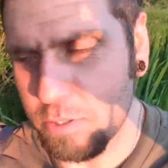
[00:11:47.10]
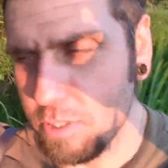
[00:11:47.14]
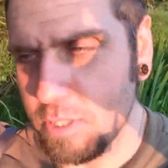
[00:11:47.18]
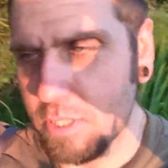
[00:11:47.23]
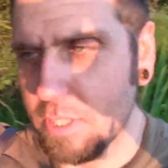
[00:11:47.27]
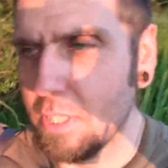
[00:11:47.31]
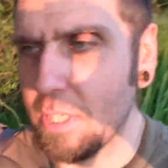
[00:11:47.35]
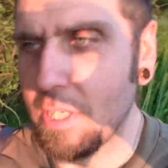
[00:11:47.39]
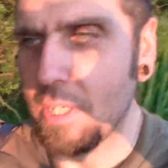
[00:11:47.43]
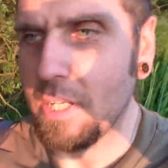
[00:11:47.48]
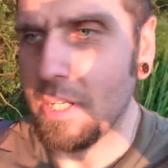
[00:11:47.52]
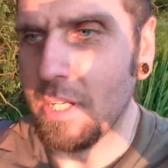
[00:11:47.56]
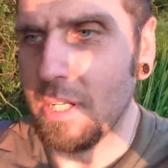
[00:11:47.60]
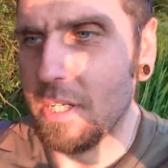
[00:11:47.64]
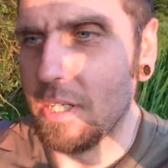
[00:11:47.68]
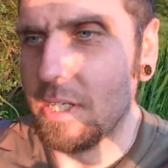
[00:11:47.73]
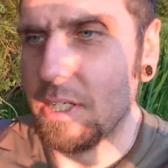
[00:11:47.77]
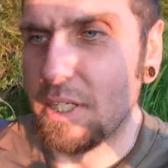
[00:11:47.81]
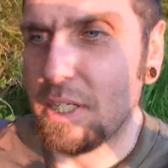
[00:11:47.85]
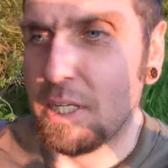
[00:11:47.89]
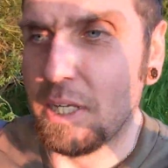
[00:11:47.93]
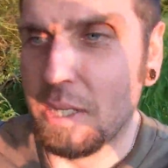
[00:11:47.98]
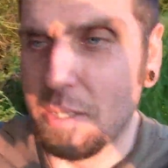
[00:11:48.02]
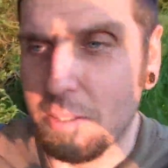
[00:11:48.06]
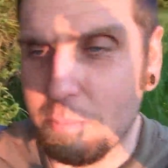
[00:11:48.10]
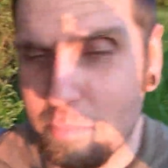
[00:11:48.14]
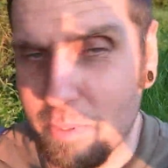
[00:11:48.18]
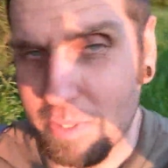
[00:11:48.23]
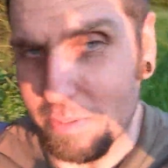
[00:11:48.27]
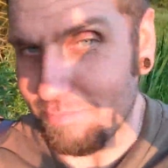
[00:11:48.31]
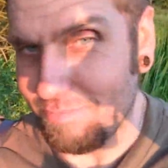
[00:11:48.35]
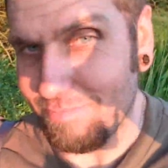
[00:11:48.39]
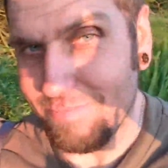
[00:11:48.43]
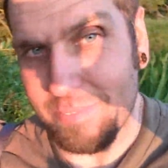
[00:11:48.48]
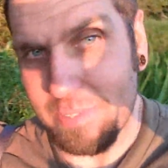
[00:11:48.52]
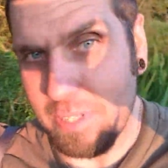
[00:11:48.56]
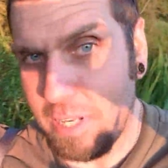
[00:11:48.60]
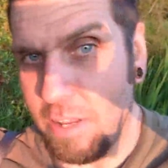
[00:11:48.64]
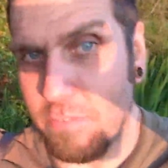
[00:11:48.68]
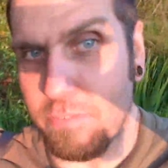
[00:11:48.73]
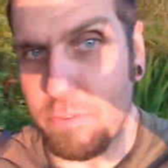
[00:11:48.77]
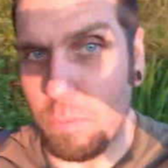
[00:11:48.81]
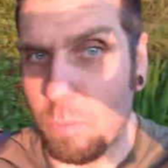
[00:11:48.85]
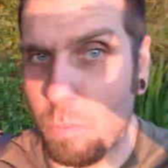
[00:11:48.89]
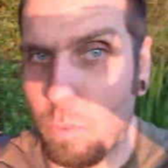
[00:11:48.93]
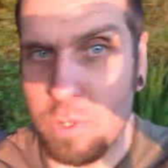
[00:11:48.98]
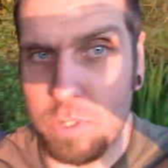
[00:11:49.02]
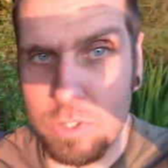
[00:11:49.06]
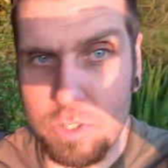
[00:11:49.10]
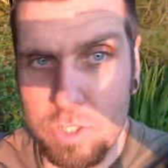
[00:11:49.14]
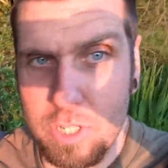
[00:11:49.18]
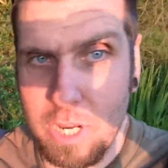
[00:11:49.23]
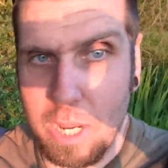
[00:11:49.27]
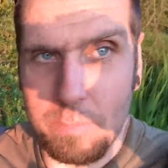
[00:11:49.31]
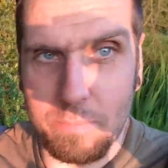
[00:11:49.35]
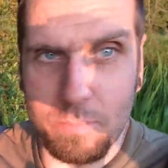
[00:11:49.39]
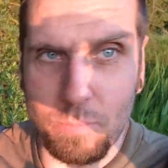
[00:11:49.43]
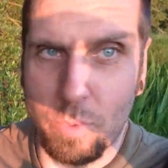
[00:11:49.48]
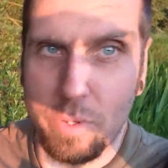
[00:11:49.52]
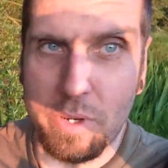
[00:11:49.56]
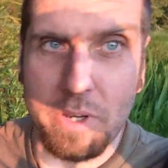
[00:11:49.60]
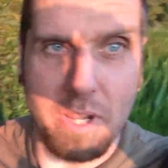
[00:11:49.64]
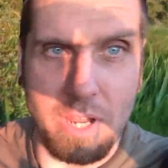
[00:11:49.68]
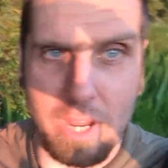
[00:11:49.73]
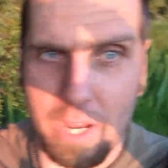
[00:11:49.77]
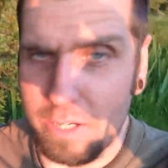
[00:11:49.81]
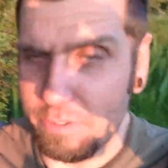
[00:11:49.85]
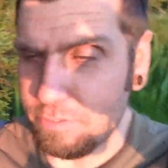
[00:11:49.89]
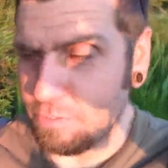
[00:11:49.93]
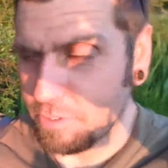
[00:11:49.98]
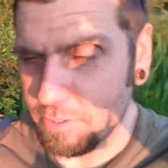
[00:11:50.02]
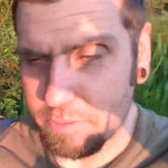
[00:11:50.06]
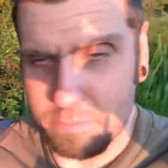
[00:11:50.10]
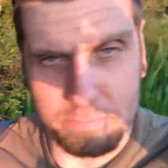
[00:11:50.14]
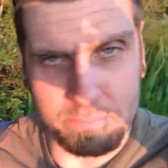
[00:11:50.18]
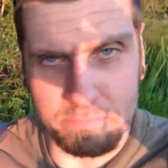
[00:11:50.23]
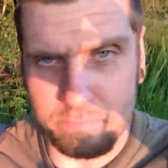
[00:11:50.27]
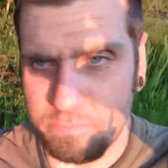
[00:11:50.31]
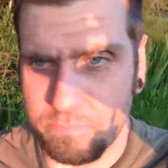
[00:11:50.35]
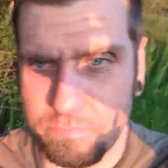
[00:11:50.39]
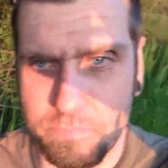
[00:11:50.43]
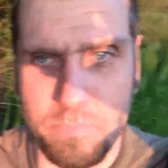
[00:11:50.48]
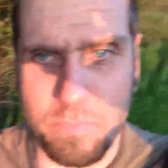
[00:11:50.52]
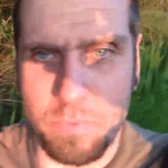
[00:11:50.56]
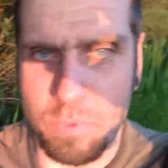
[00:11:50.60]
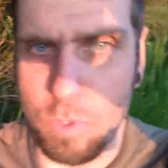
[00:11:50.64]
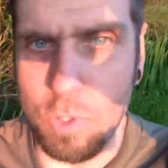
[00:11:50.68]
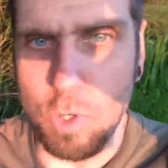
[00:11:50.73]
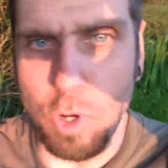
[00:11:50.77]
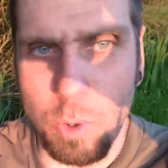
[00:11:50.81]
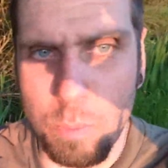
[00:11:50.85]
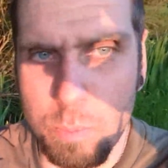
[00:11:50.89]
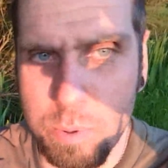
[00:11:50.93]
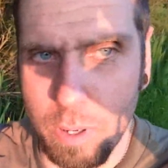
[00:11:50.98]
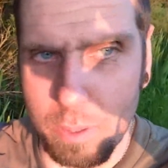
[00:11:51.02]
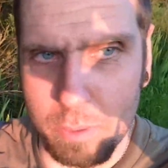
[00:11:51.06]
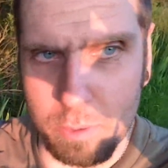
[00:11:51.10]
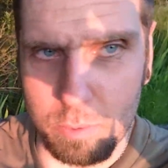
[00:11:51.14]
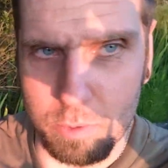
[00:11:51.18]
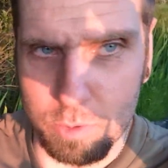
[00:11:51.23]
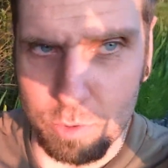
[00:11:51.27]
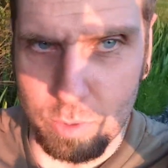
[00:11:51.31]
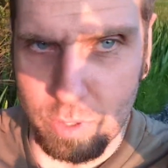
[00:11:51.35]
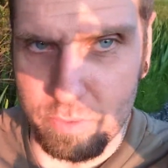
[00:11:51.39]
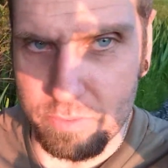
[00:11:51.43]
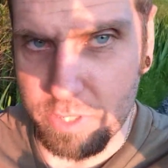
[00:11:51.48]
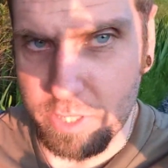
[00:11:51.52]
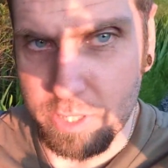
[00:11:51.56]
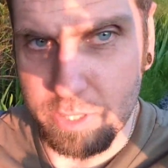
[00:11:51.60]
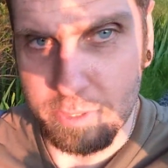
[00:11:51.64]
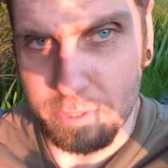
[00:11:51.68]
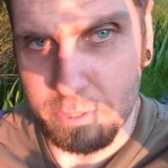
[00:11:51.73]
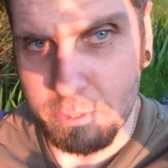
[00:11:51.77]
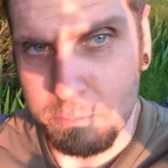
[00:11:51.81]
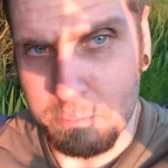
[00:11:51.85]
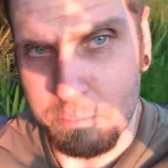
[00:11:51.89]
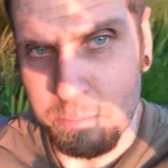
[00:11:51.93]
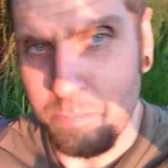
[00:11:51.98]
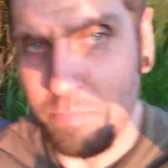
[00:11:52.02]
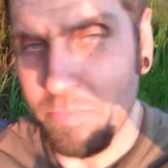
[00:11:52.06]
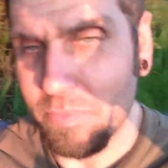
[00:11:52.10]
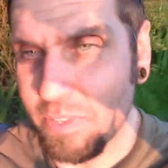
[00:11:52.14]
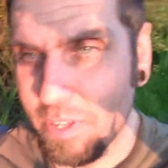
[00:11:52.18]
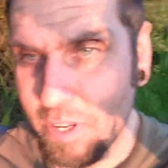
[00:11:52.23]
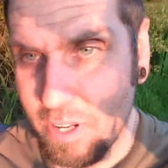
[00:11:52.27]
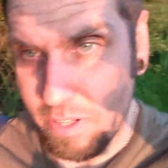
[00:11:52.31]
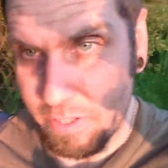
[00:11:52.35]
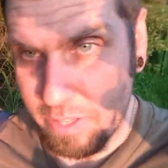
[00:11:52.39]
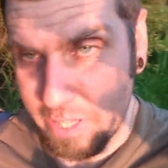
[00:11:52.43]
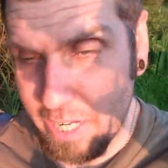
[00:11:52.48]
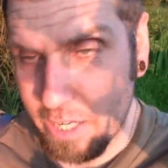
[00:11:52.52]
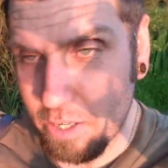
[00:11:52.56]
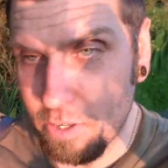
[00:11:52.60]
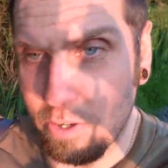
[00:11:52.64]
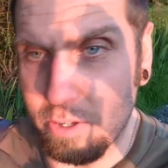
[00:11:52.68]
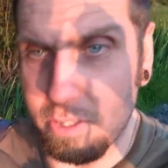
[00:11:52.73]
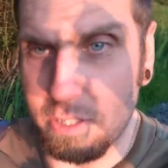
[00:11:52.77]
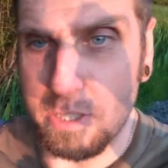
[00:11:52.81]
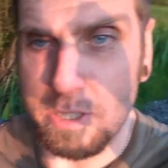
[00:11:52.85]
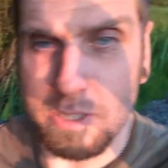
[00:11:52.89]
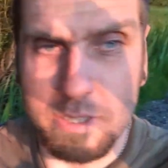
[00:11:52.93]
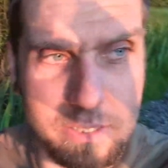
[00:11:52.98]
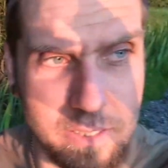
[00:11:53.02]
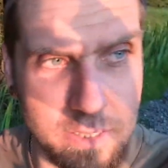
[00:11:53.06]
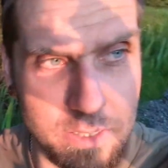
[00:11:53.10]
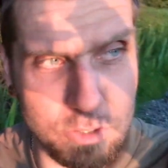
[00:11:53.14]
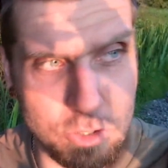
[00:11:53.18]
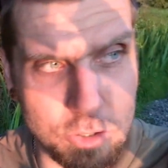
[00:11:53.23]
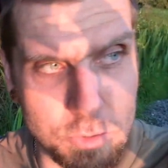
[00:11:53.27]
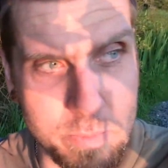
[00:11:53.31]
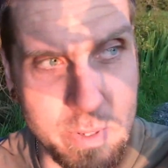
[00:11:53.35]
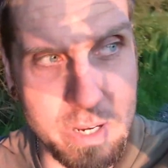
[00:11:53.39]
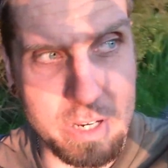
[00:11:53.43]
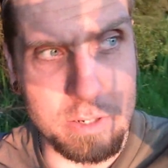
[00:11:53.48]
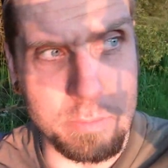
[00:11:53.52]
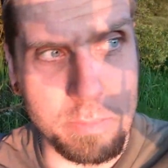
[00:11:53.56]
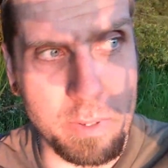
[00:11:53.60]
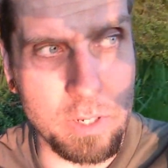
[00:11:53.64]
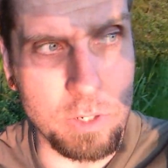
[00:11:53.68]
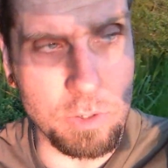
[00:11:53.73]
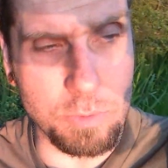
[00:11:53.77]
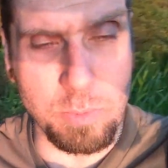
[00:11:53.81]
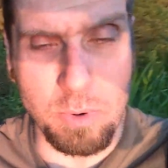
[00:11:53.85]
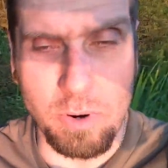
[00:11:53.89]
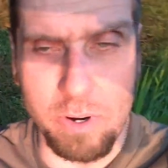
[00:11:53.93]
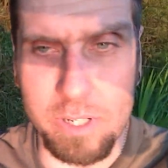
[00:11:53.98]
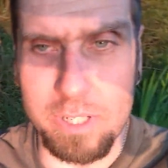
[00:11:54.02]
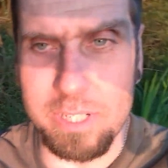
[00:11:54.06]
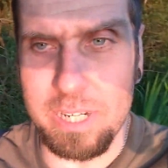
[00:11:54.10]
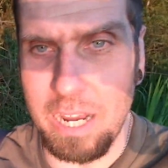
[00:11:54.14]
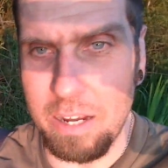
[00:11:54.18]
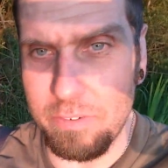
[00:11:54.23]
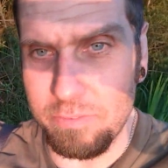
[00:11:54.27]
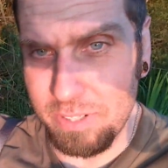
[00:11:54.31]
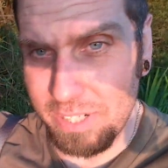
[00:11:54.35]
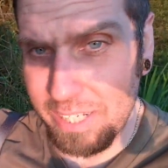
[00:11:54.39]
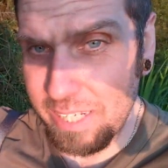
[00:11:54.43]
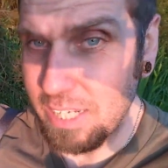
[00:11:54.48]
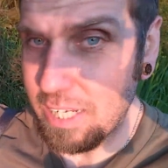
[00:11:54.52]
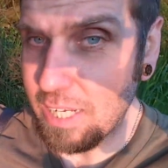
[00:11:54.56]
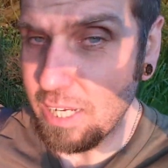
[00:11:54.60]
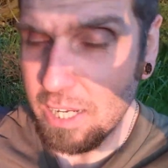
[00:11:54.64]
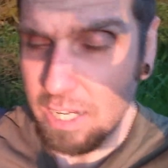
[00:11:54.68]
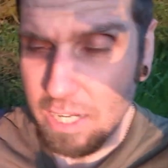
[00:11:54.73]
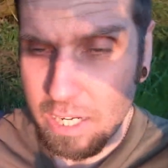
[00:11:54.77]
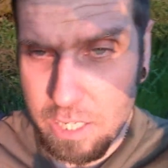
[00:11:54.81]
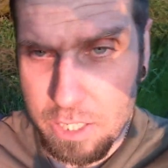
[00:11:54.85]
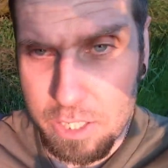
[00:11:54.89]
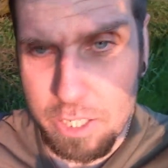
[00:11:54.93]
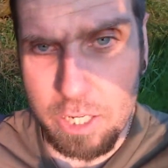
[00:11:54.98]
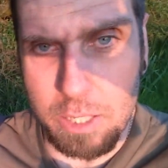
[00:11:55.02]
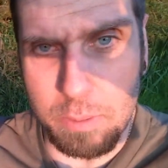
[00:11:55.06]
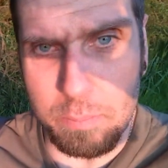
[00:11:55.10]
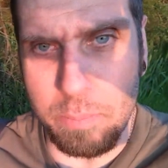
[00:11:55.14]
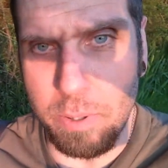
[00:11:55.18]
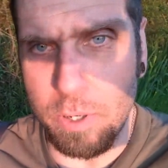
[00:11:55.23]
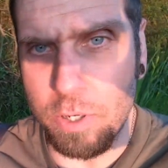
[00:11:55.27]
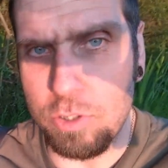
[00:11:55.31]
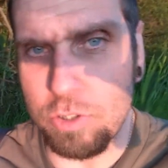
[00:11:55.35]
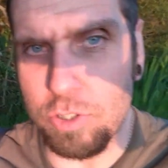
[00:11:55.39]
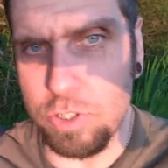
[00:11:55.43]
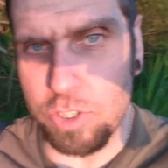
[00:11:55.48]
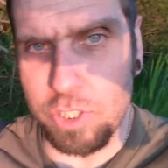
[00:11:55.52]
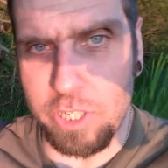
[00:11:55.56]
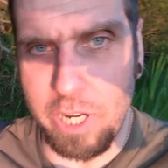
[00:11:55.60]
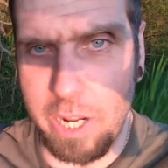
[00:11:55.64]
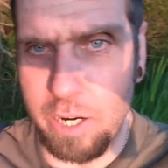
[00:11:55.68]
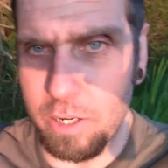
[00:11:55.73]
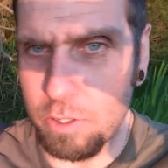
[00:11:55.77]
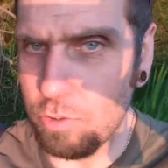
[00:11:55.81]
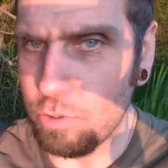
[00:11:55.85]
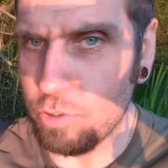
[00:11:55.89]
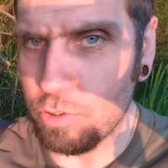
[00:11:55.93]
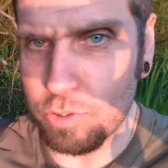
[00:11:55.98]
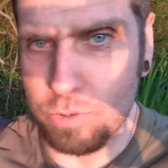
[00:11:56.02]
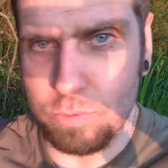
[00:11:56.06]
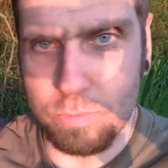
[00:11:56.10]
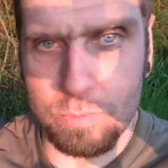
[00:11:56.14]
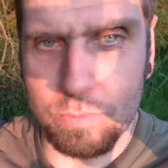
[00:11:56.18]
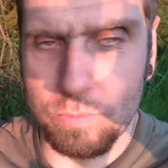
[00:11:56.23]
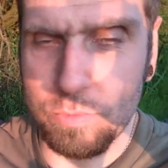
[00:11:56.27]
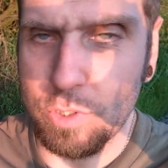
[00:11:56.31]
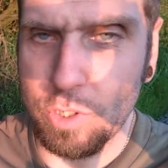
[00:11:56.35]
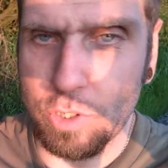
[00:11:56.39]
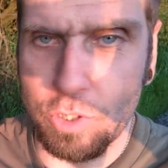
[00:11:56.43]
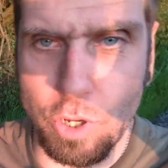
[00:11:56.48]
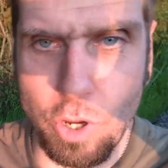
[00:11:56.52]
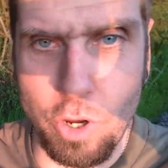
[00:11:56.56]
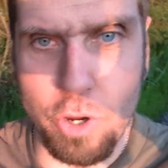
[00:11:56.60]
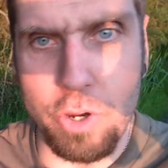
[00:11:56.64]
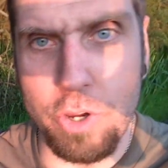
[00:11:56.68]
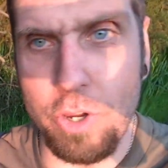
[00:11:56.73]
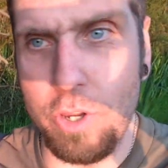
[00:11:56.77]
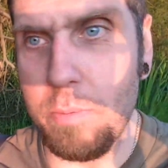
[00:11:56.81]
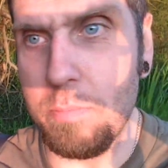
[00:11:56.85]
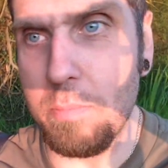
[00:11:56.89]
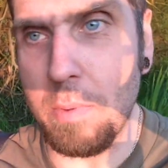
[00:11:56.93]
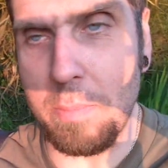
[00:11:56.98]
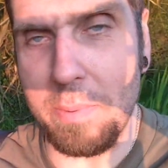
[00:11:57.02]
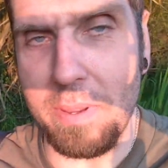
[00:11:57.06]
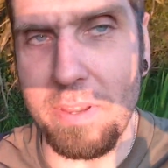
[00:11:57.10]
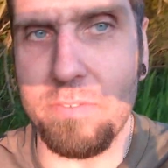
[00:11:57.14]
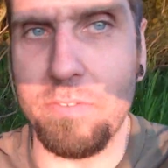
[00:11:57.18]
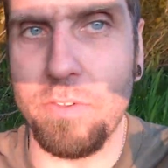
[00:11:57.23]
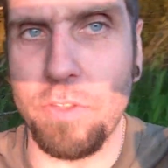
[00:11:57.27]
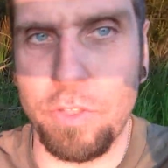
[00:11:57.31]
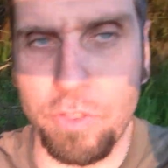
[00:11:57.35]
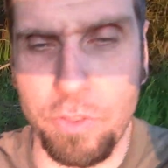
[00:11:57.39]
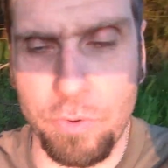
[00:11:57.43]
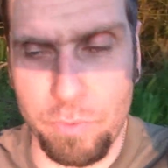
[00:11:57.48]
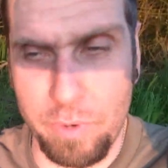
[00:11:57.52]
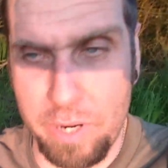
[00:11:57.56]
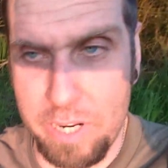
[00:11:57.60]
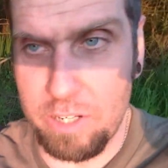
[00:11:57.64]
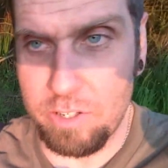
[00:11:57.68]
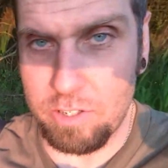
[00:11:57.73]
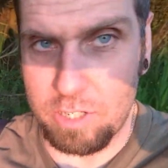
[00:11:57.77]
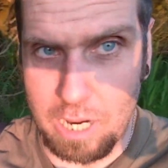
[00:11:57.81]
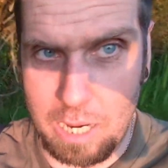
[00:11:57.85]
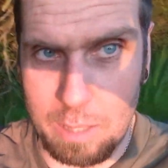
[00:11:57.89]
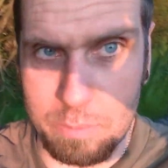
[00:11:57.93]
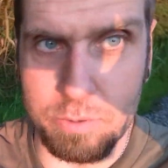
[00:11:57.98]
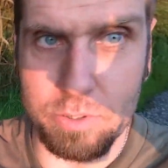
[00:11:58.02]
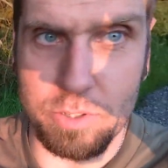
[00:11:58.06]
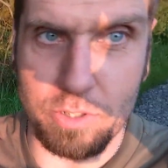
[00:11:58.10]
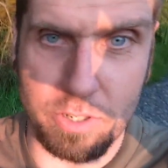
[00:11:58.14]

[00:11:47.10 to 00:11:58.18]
But left them 1 stop, 1.5, no problem whatsoever. Nikon, just messing about this morning, definitely you can push the shadows 2, maybe even 3 stops on the Z6.